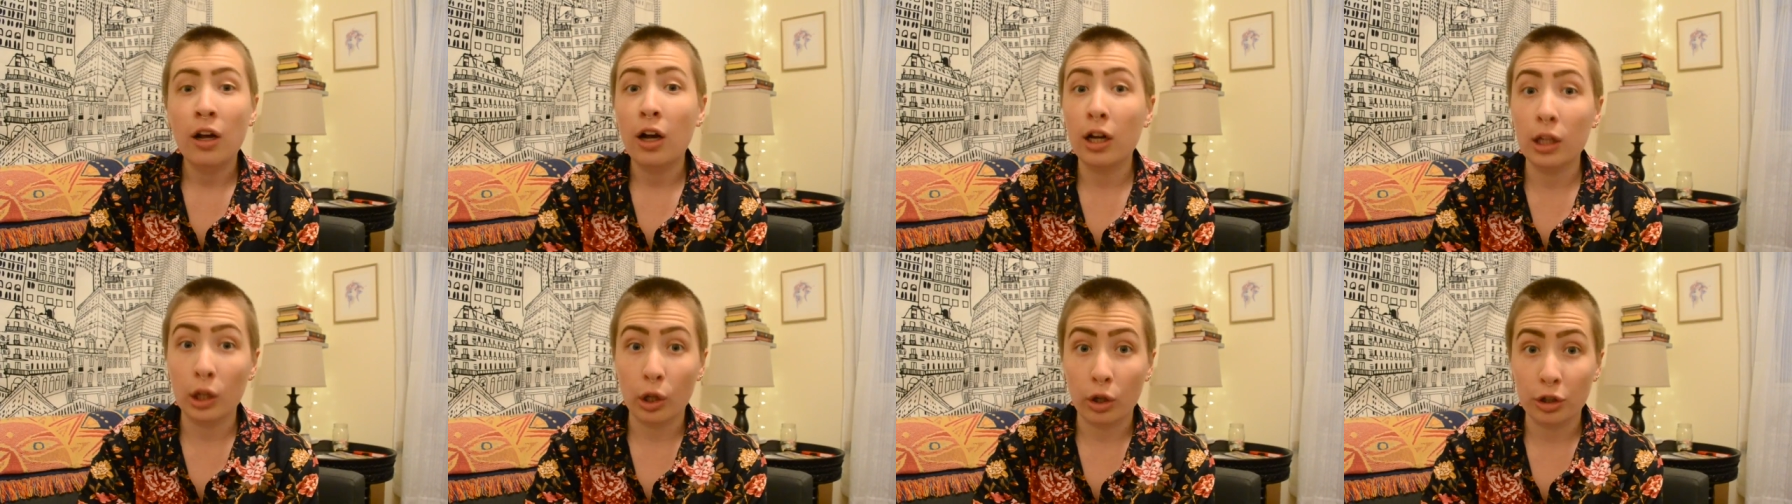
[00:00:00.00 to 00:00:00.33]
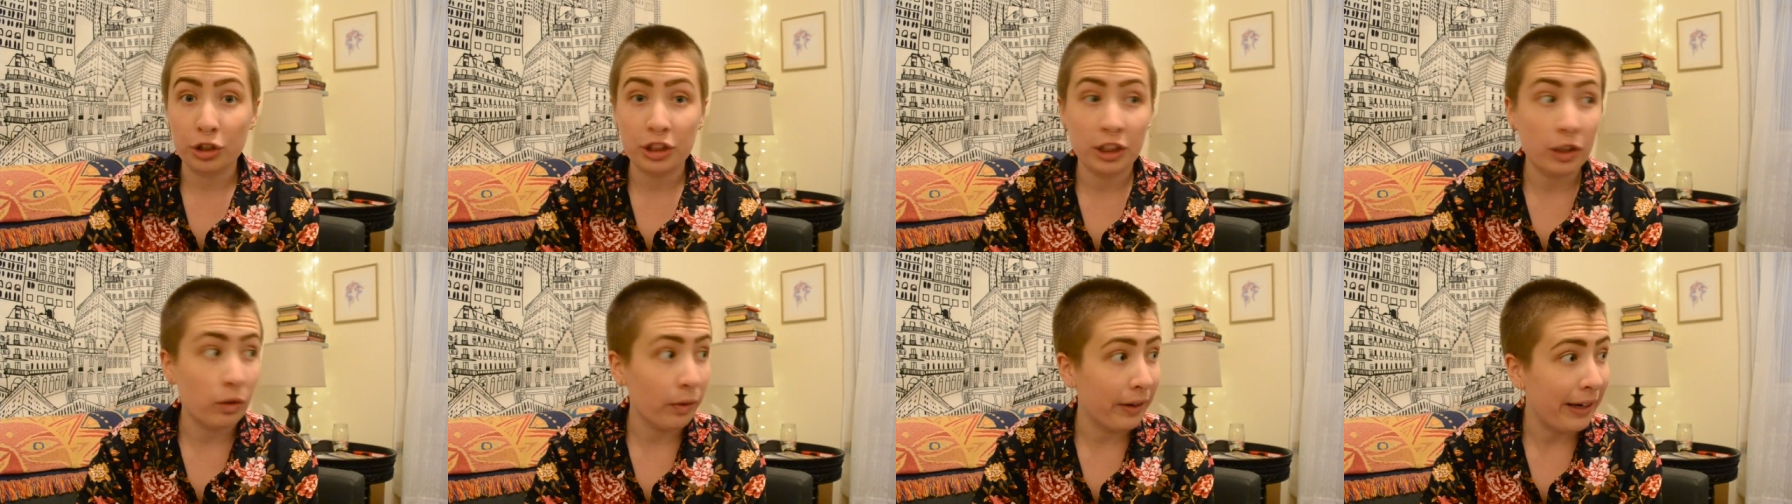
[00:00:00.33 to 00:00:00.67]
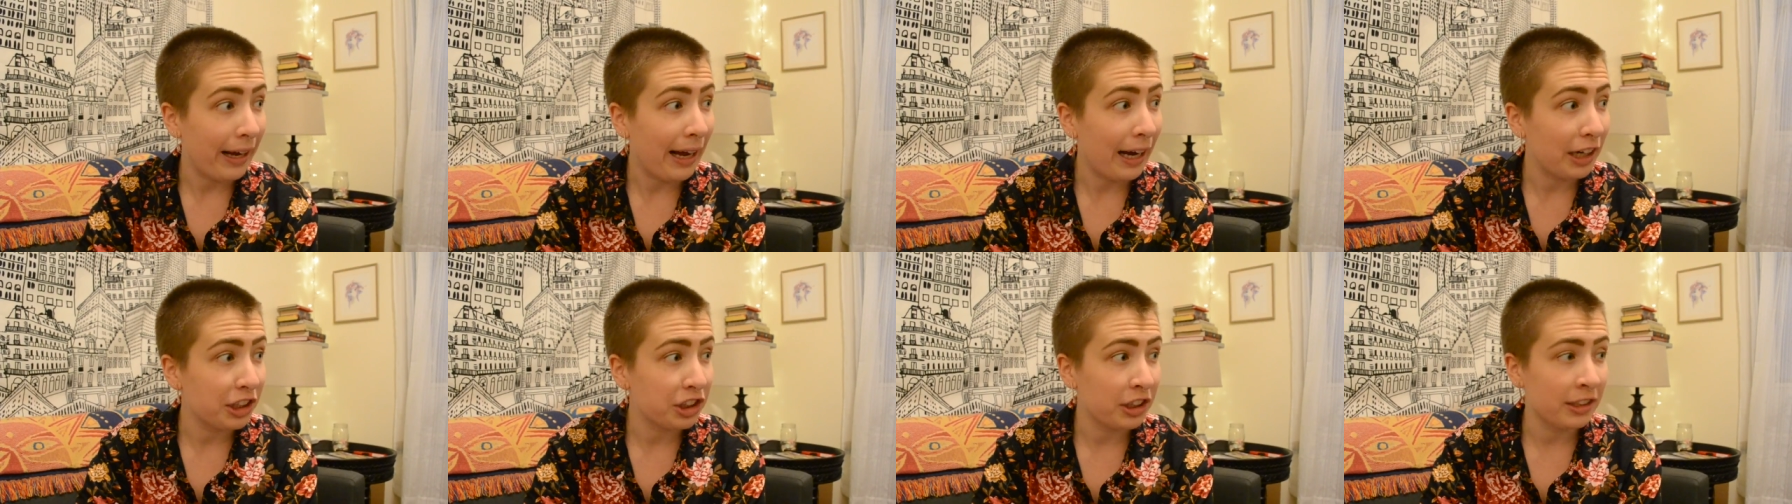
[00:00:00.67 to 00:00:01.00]
allergic
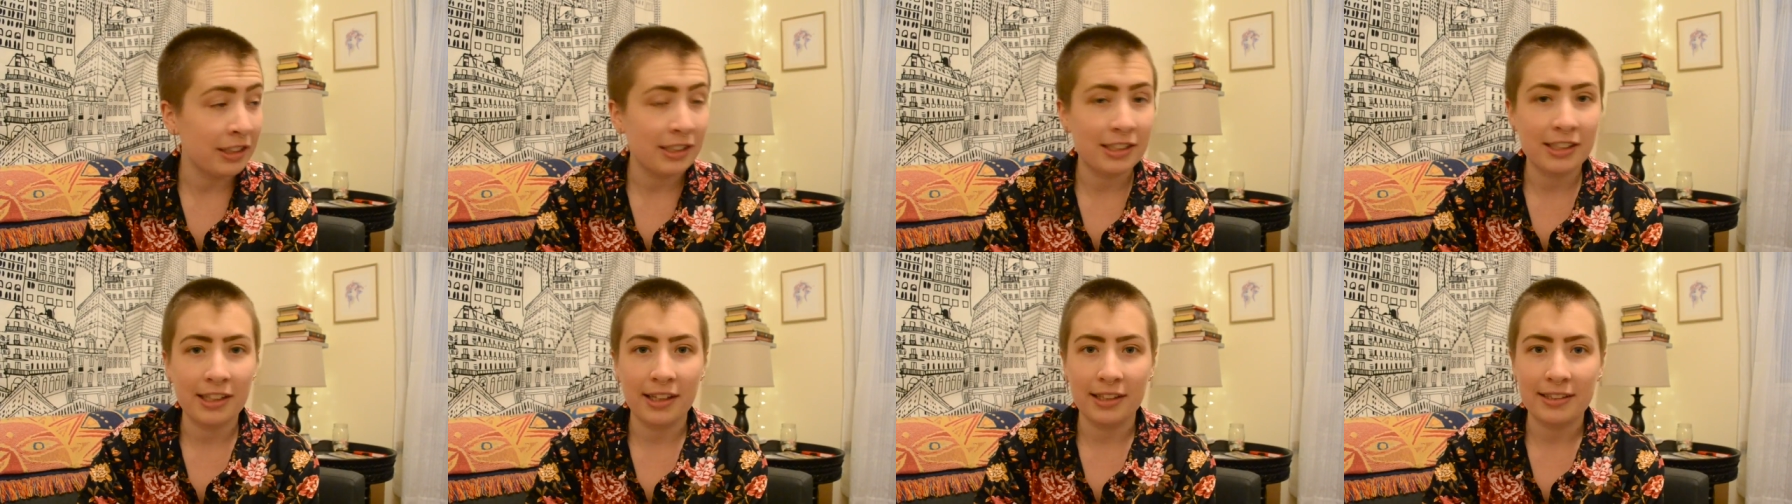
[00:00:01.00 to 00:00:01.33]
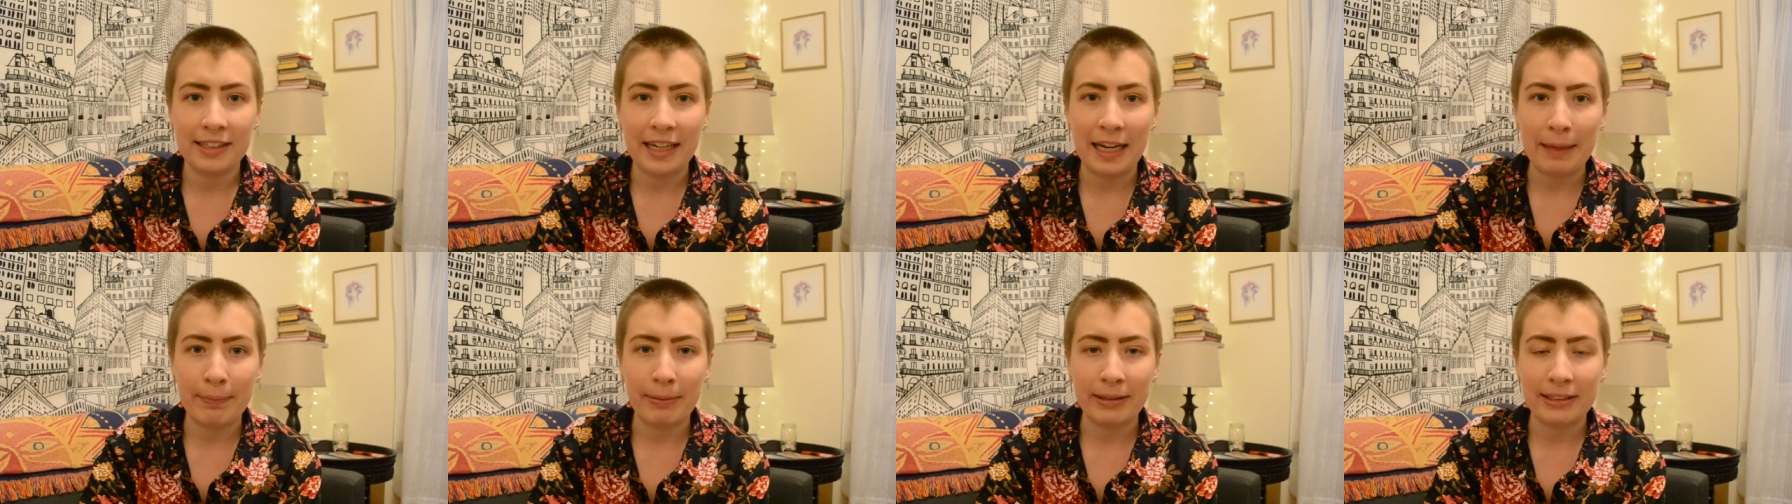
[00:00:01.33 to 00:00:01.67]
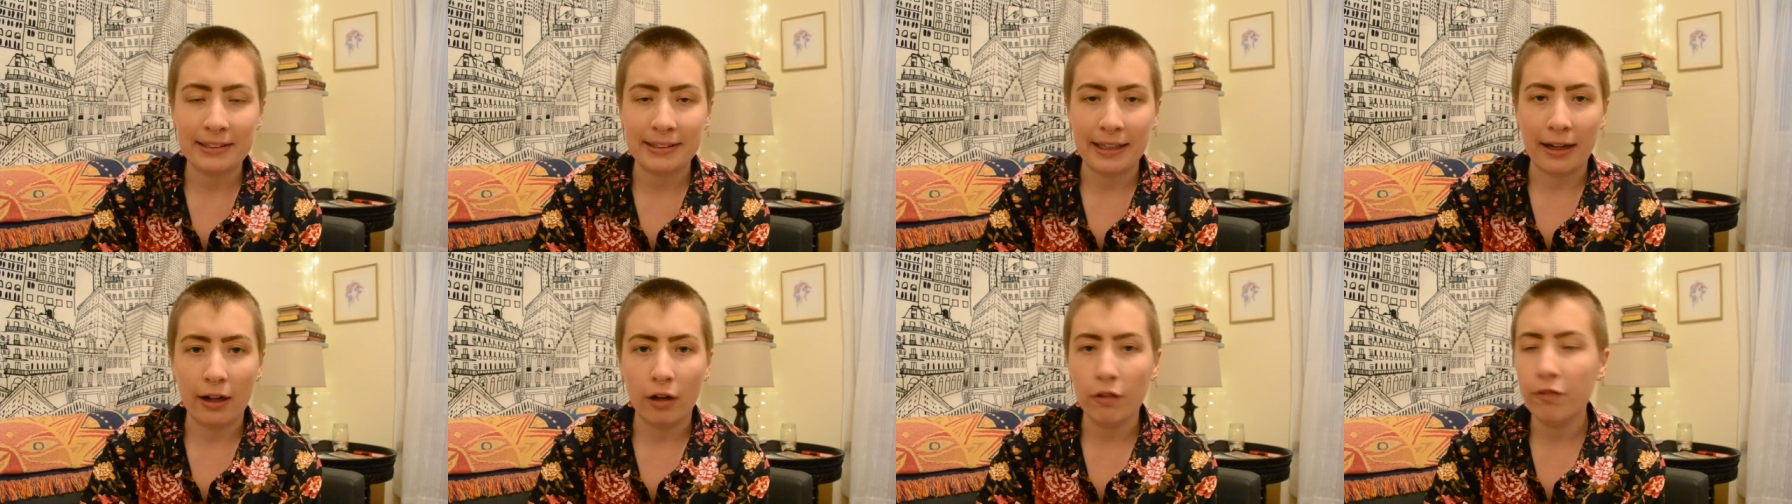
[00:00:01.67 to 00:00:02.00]
reactions to the tape
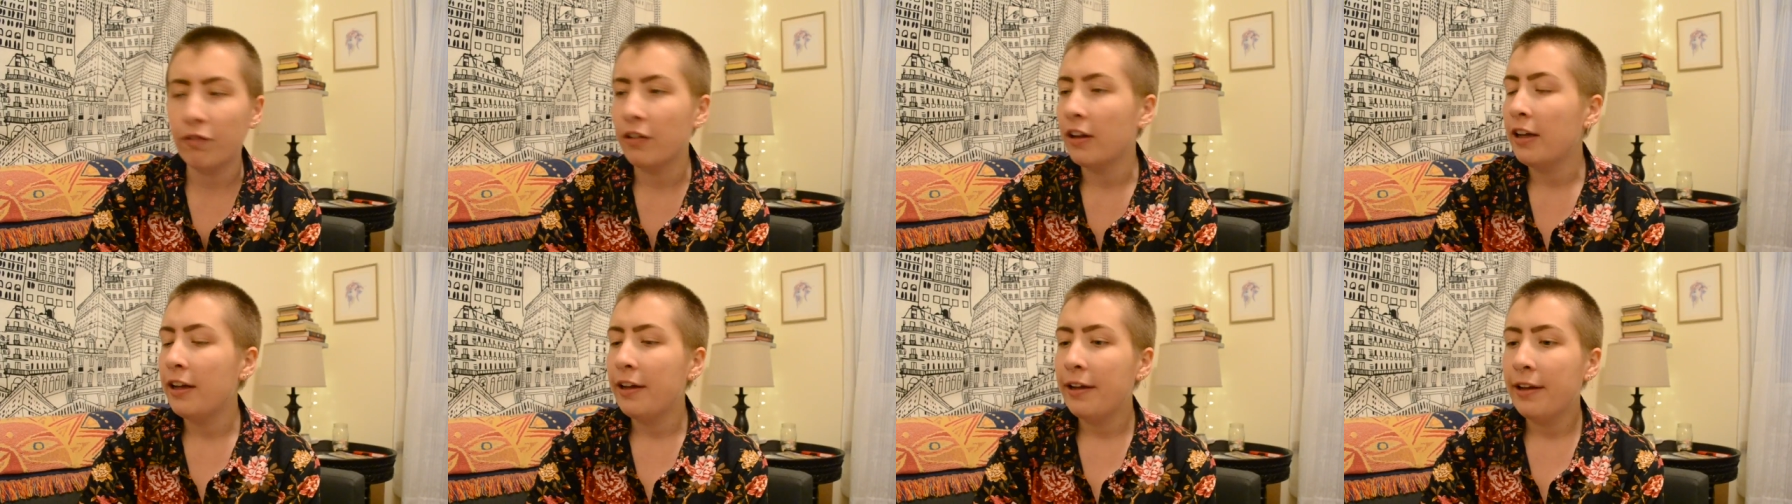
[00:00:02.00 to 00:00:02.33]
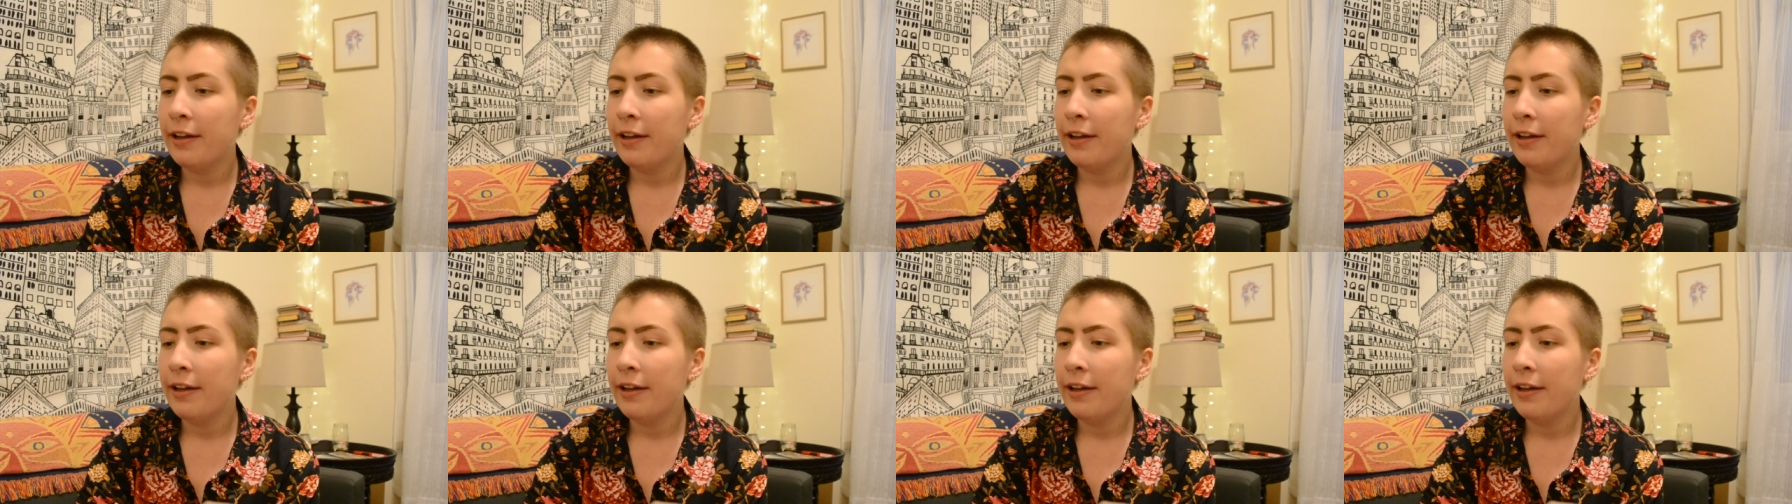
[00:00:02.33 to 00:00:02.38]
itself.